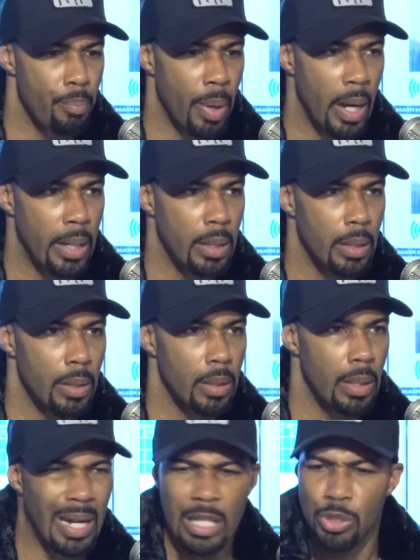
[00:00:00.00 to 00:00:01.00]
But
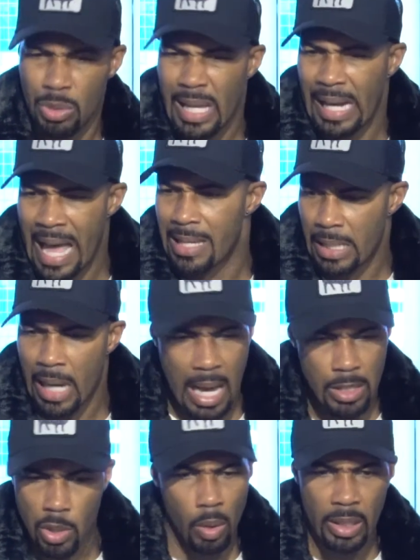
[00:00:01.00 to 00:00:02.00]
unless you say Nasty now,
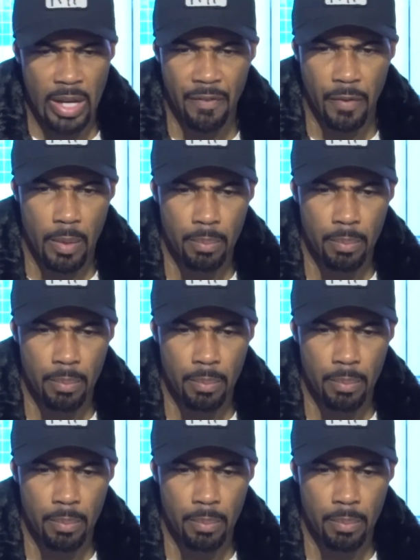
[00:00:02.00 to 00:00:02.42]
it's totally different.